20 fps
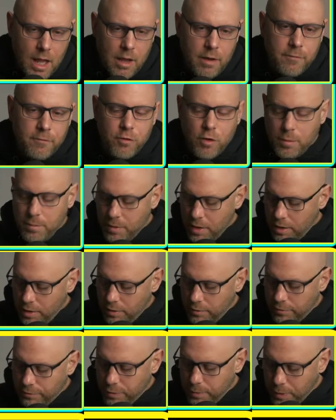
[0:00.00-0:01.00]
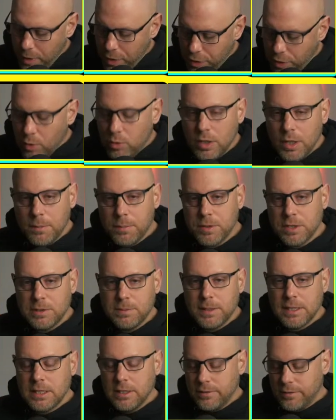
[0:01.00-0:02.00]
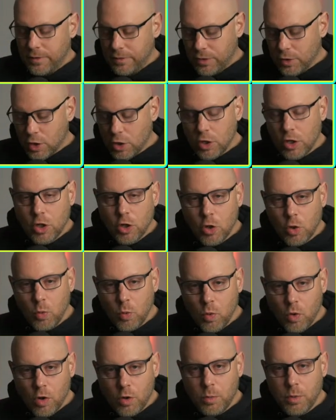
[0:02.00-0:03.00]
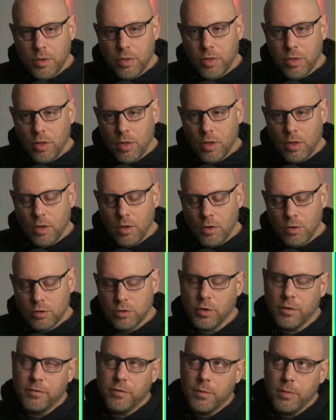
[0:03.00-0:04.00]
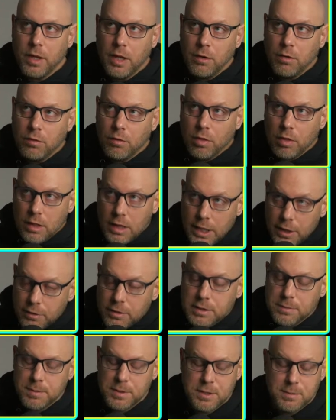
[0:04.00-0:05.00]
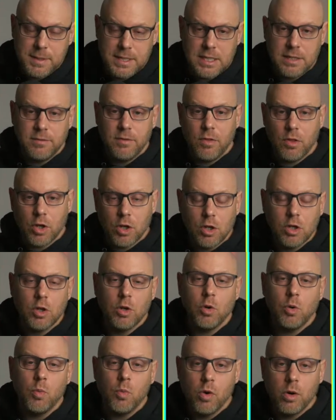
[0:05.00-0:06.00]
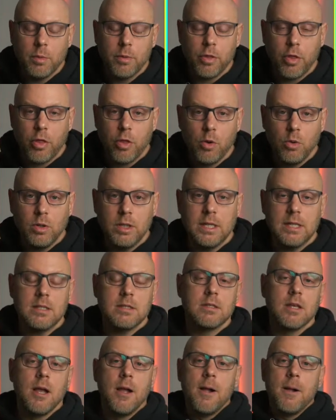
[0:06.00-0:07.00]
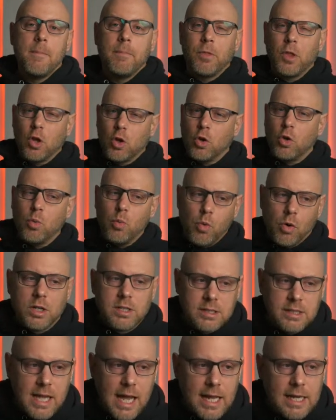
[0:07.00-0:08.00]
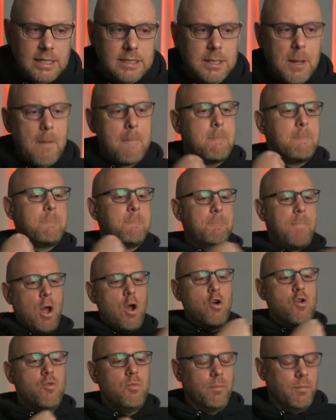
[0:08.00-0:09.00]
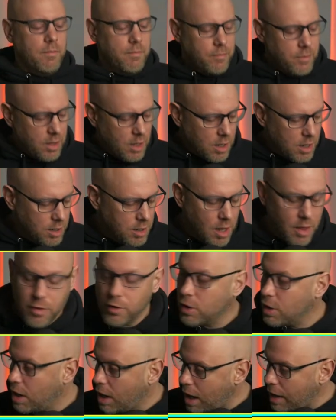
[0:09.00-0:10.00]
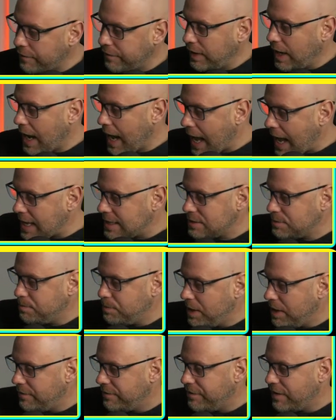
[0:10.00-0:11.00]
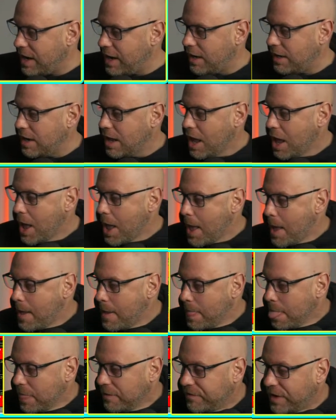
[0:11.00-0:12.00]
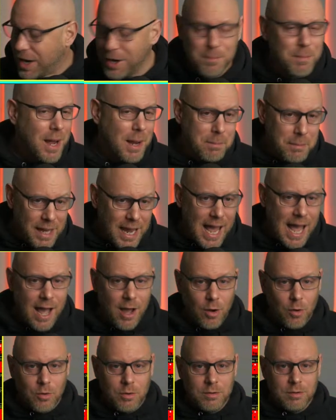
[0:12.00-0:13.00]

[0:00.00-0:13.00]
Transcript: the Tholian perspective, if they're going to go to war with from the Lyran's perspective, if they're going to go to war with the Tholians, they're going to war status. Boom! Another coffee has been fired. Fired by Meow.